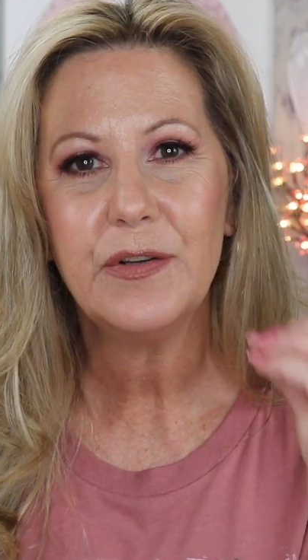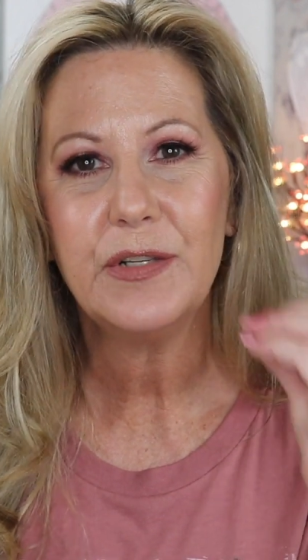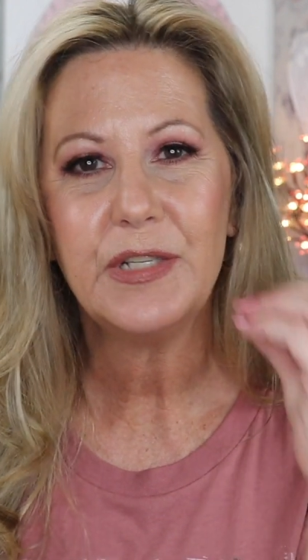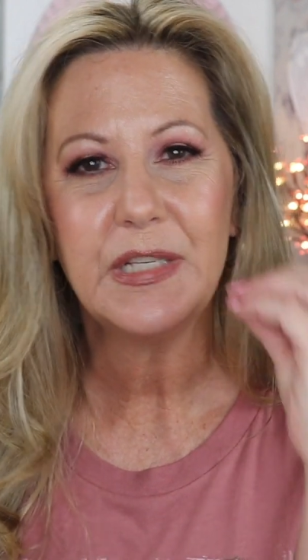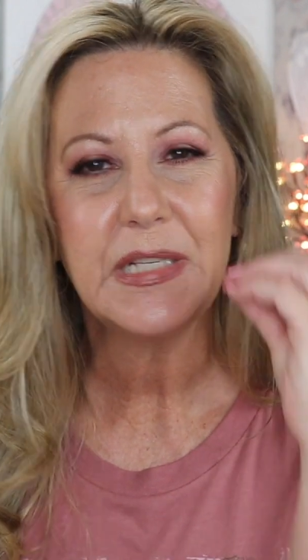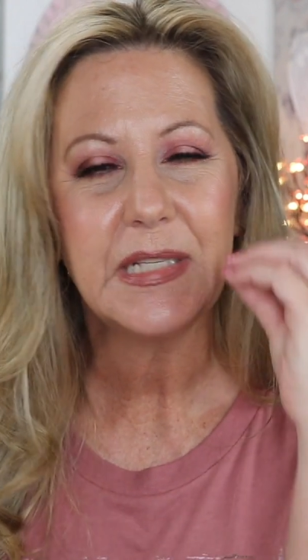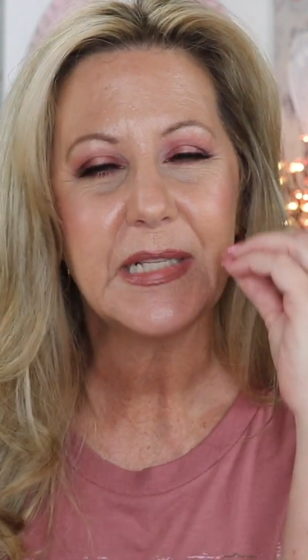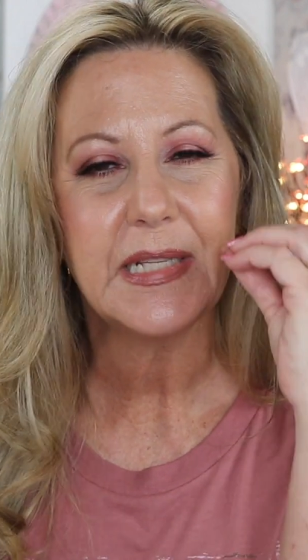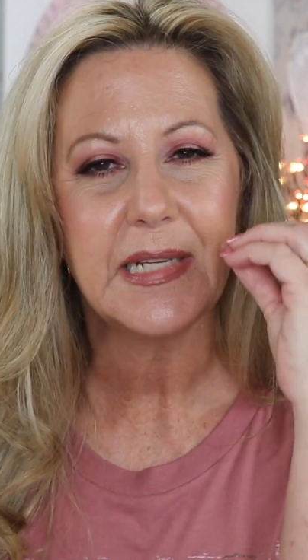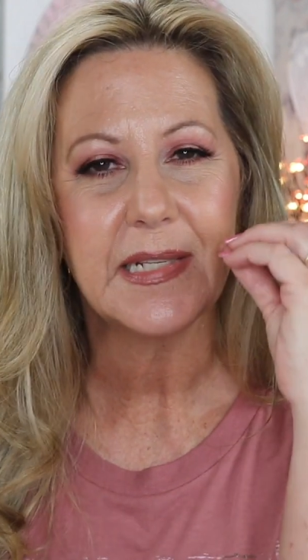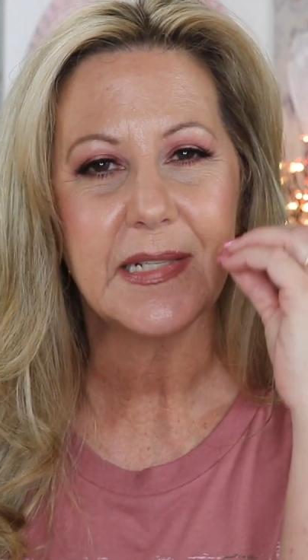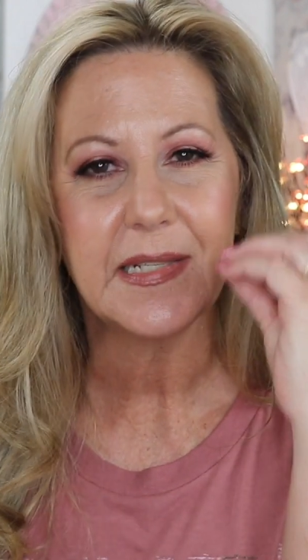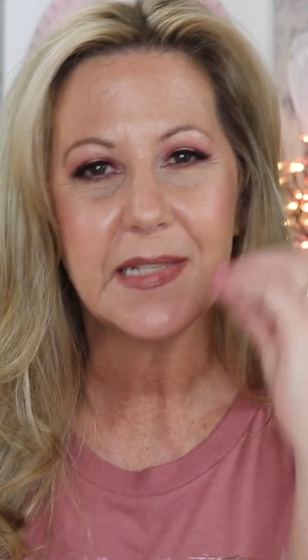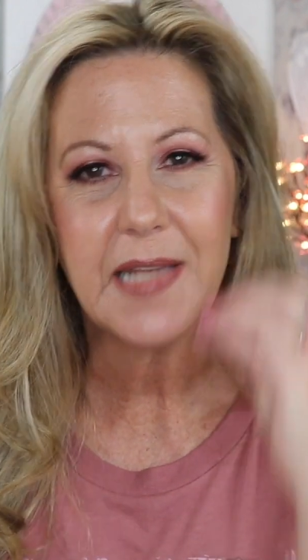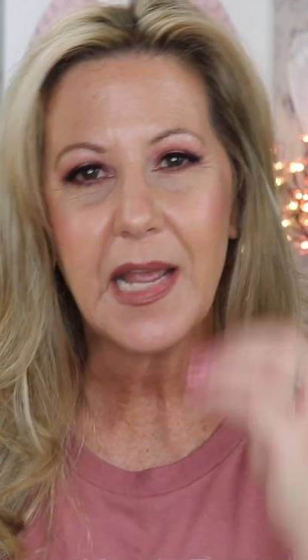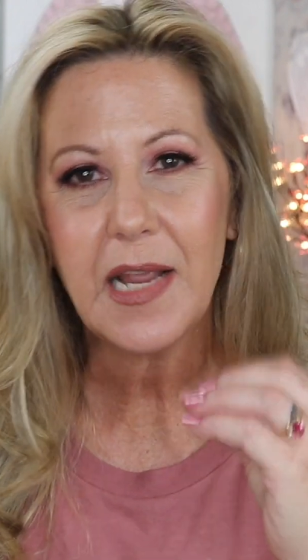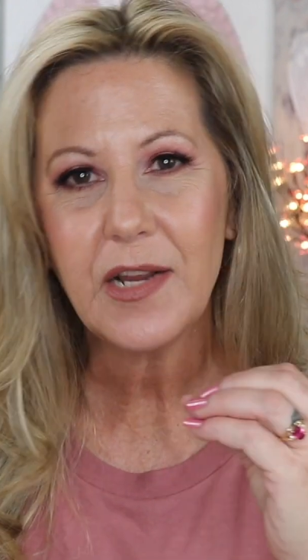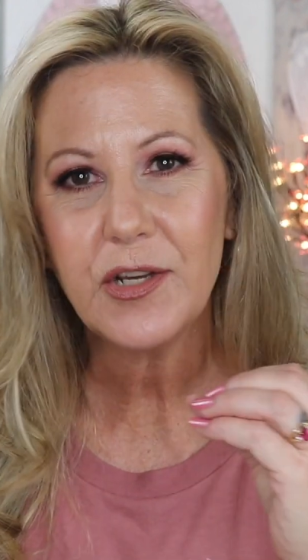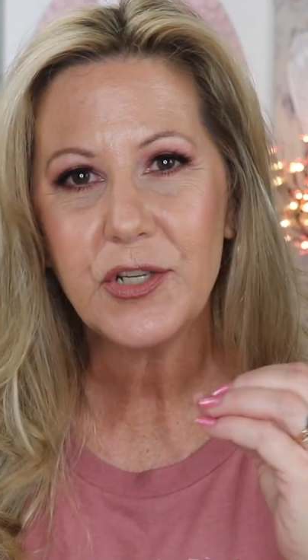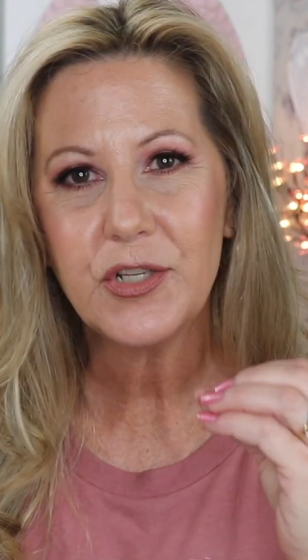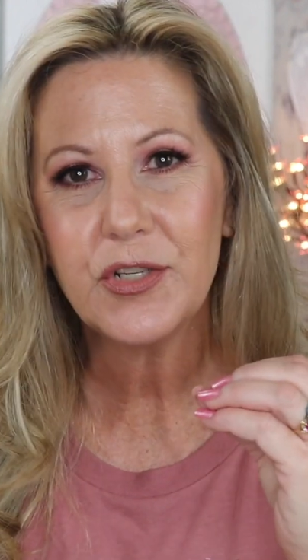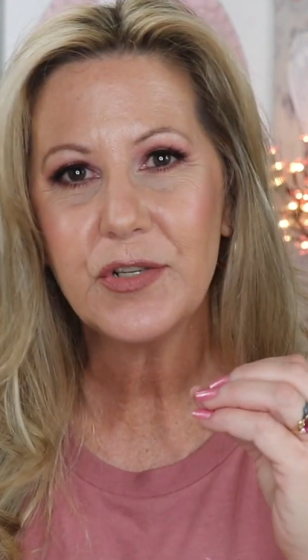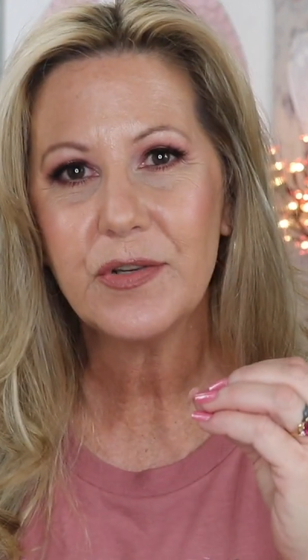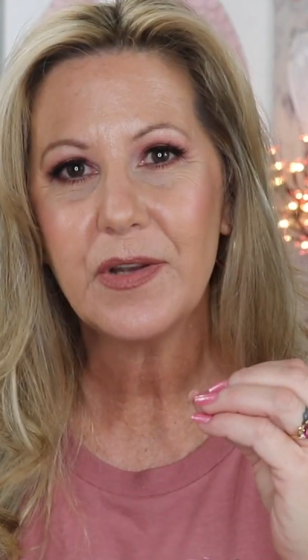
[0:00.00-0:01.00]
and just the
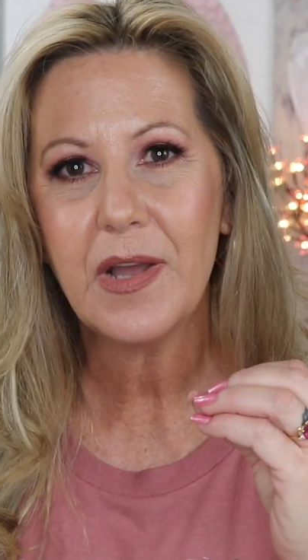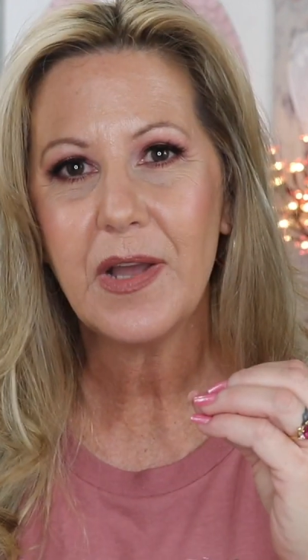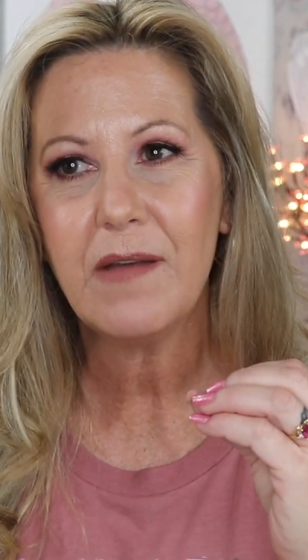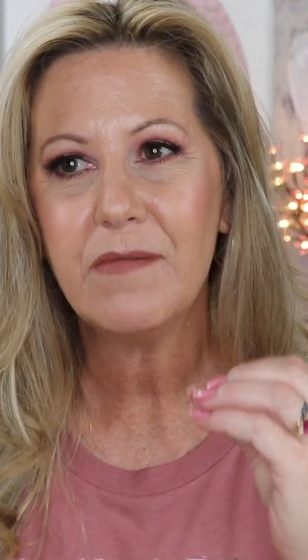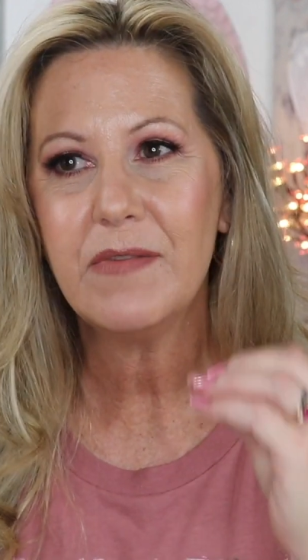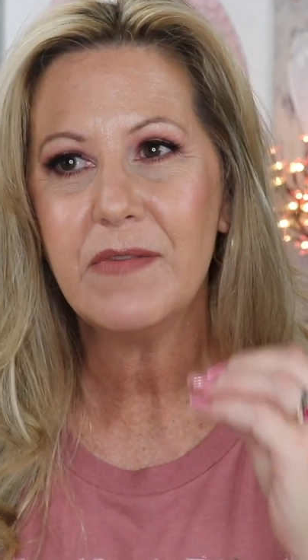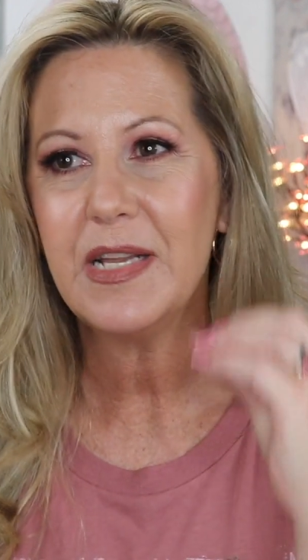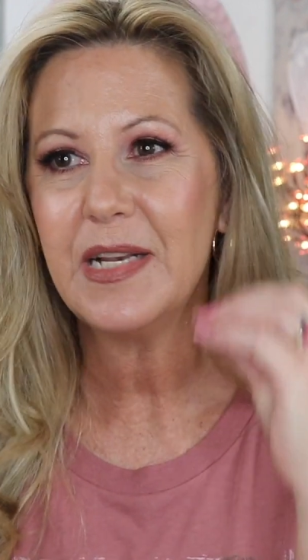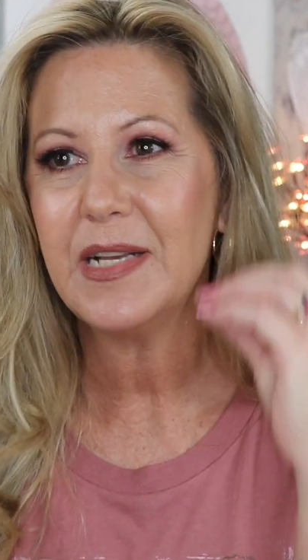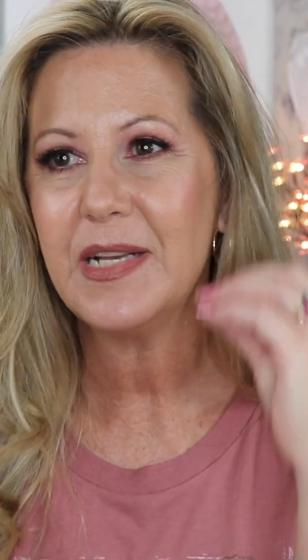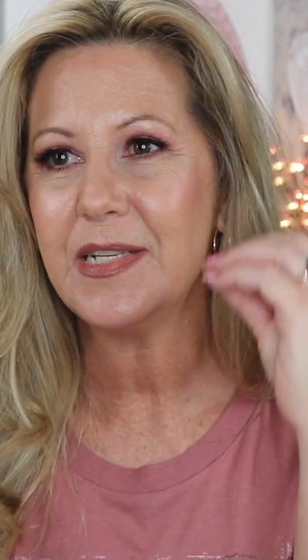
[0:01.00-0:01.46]
texture of it,